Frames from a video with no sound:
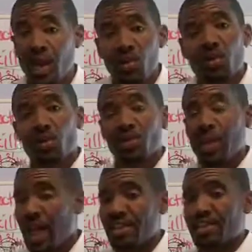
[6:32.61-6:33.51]

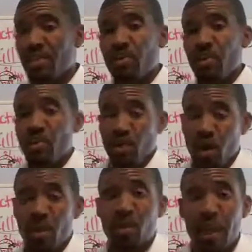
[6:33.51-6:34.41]
And at some point, we're
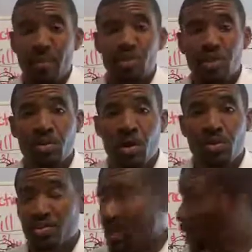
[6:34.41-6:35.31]
all amateur
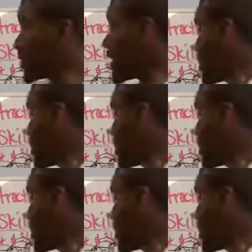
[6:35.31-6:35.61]
marketers. I was an